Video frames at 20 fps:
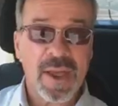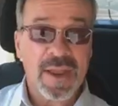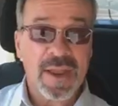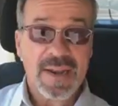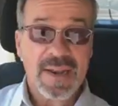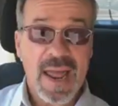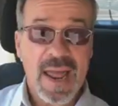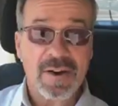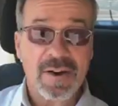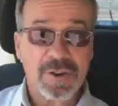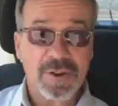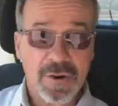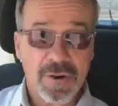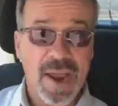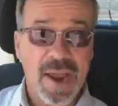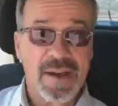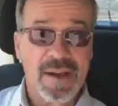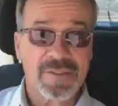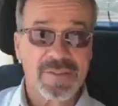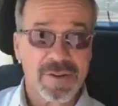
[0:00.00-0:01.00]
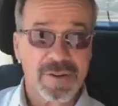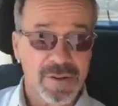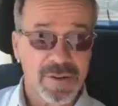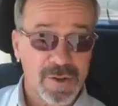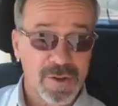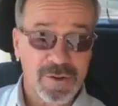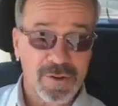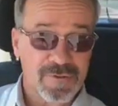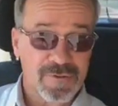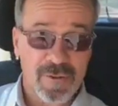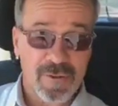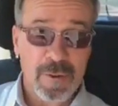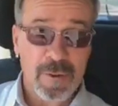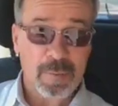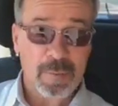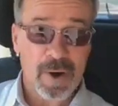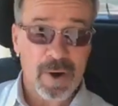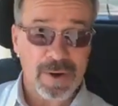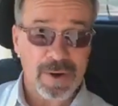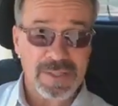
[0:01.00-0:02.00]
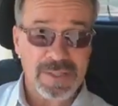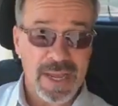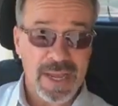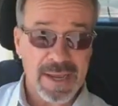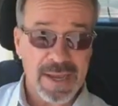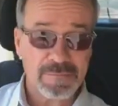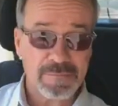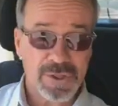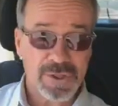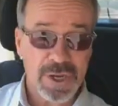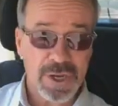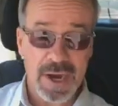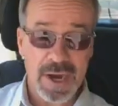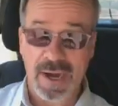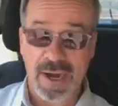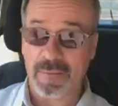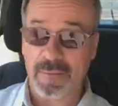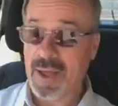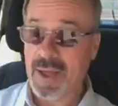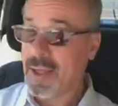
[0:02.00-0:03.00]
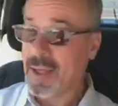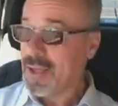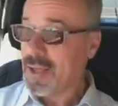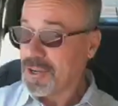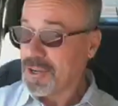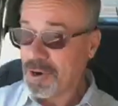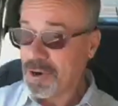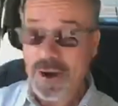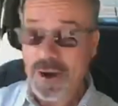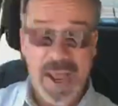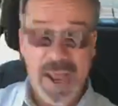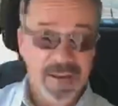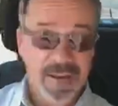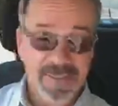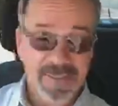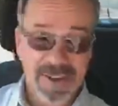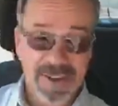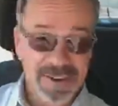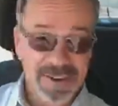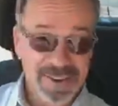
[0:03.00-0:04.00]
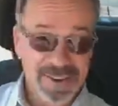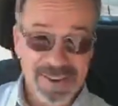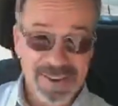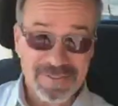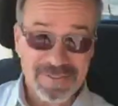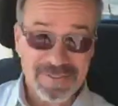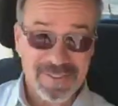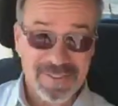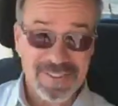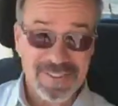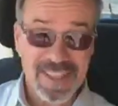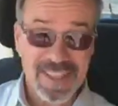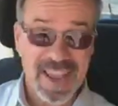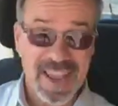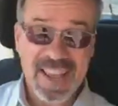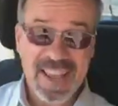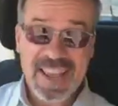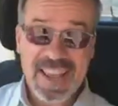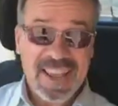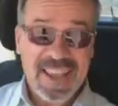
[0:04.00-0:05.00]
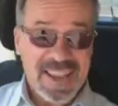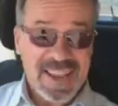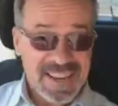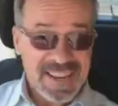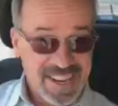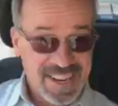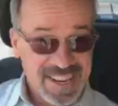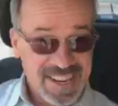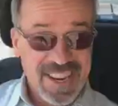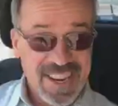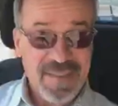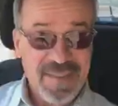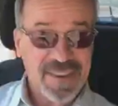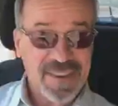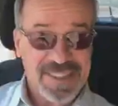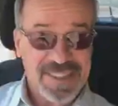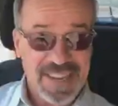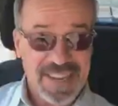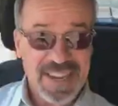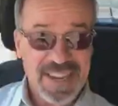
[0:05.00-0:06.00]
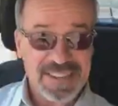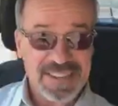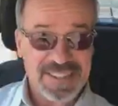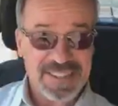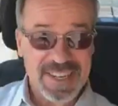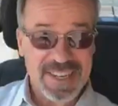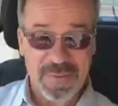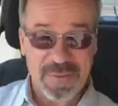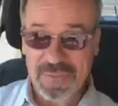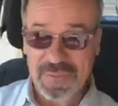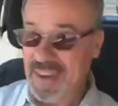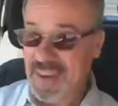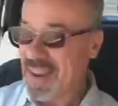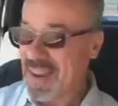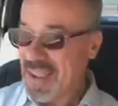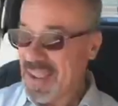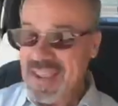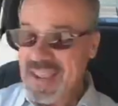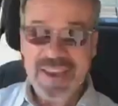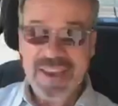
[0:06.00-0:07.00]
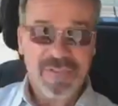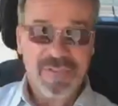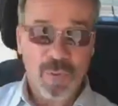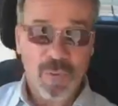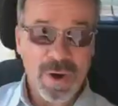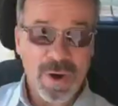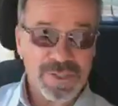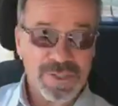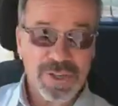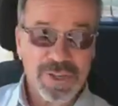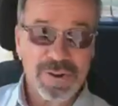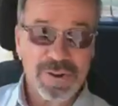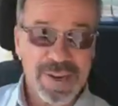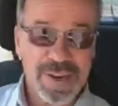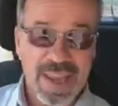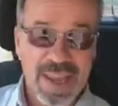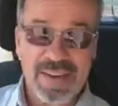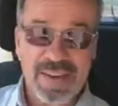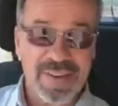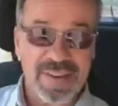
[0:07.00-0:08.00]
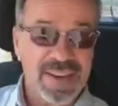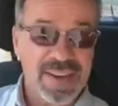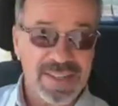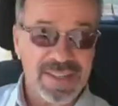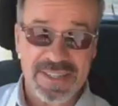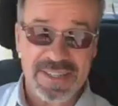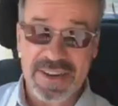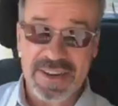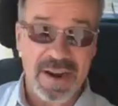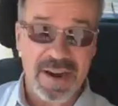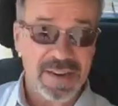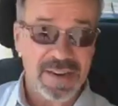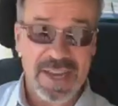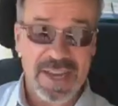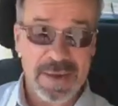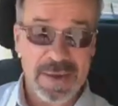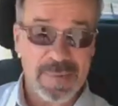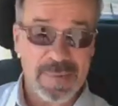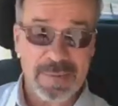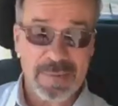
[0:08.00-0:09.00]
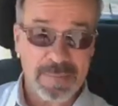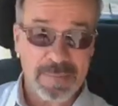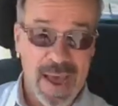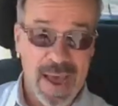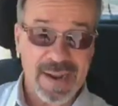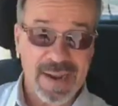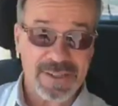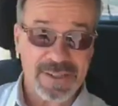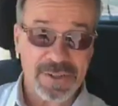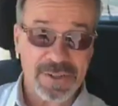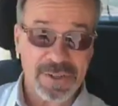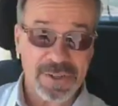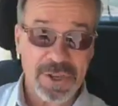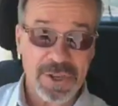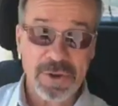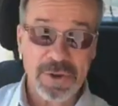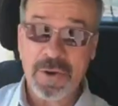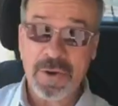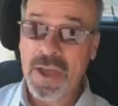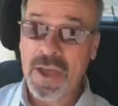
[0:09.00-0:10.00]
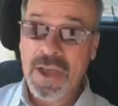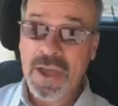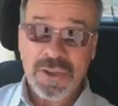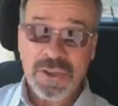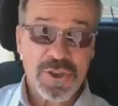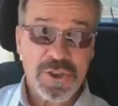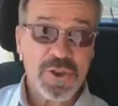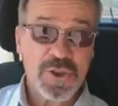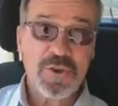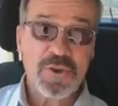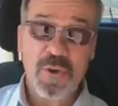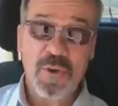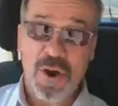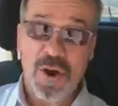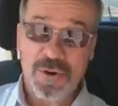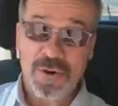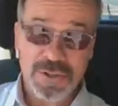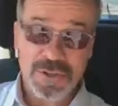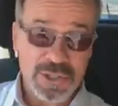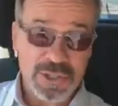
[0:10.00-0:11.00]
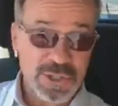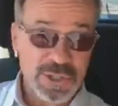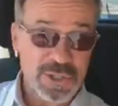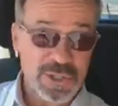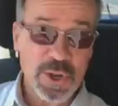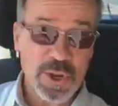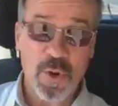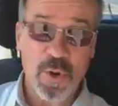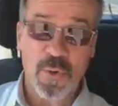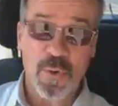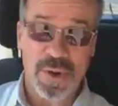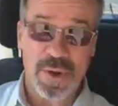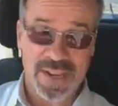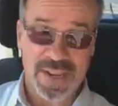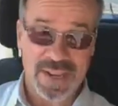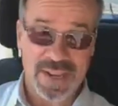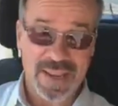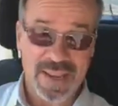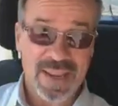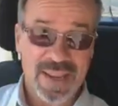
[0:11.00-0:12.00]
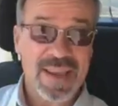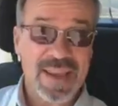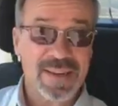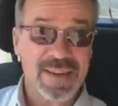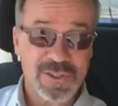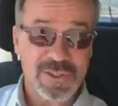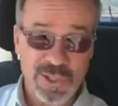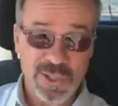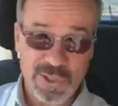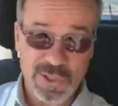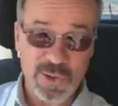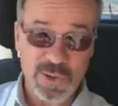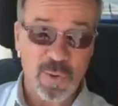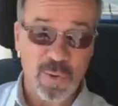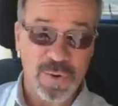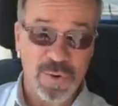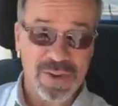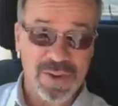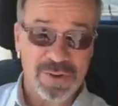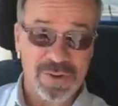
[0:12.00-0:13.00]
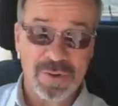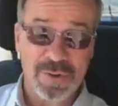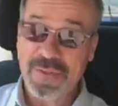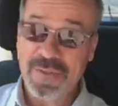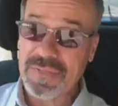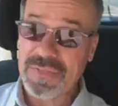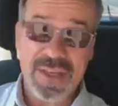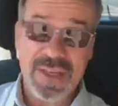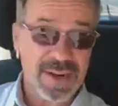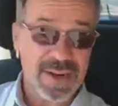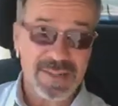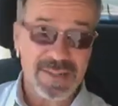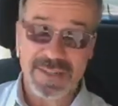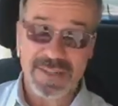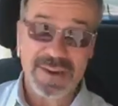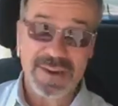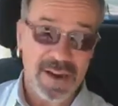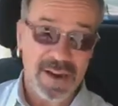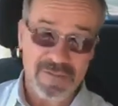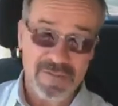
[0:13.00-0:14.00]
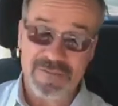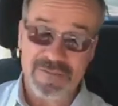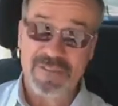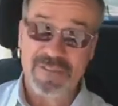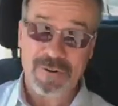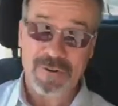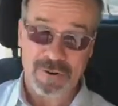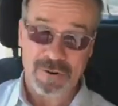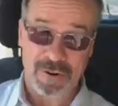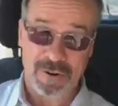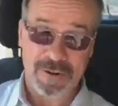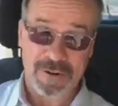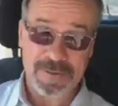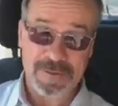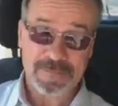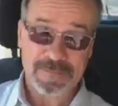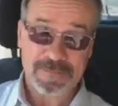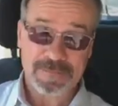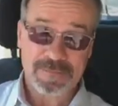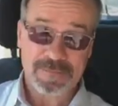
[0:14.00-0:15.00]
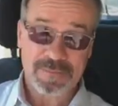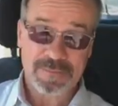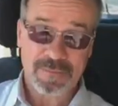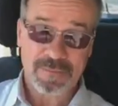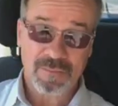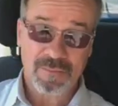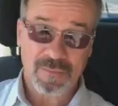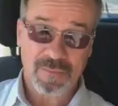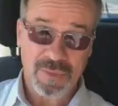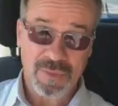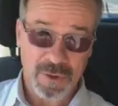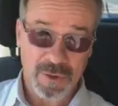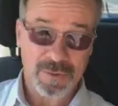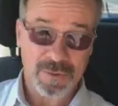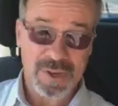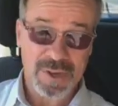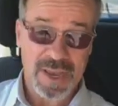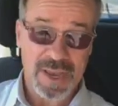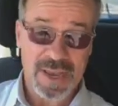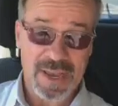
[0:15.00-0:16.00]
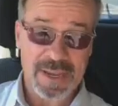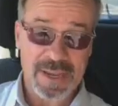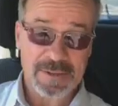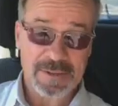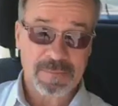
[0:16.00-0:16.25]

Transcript: Now you're having to look for a part-time job. You're having to look for things. Let me tell you something. If what you're giving is not coming back to you, you are sowing in soil that is not fertile. Okay?